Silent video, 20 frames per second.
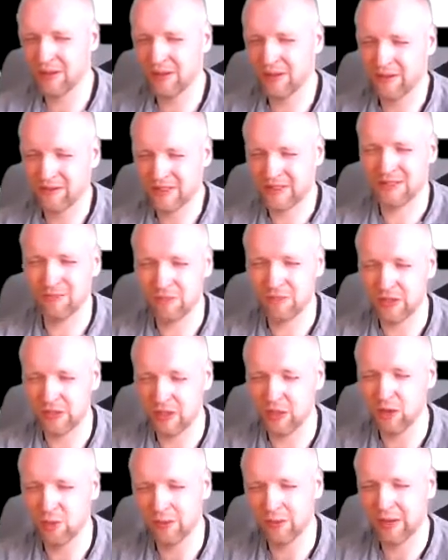I did with
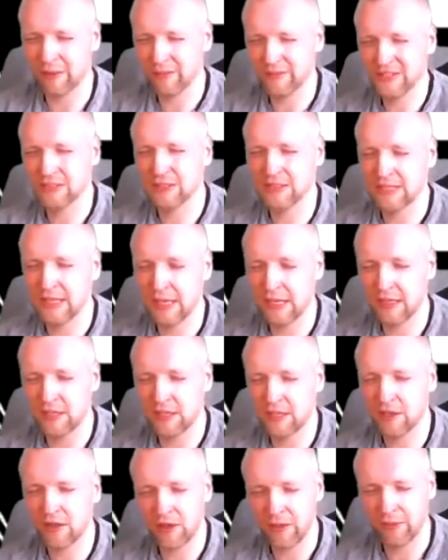you, but I'm just saying,
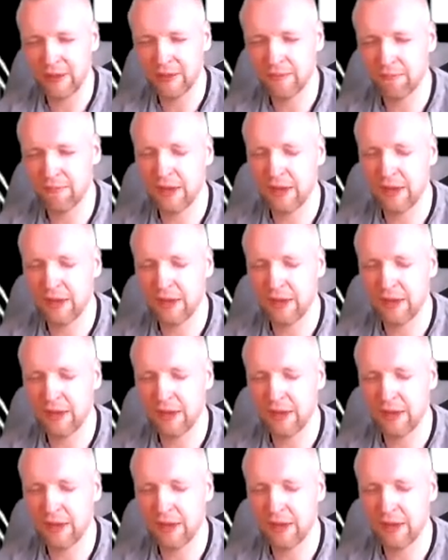you know what I mean?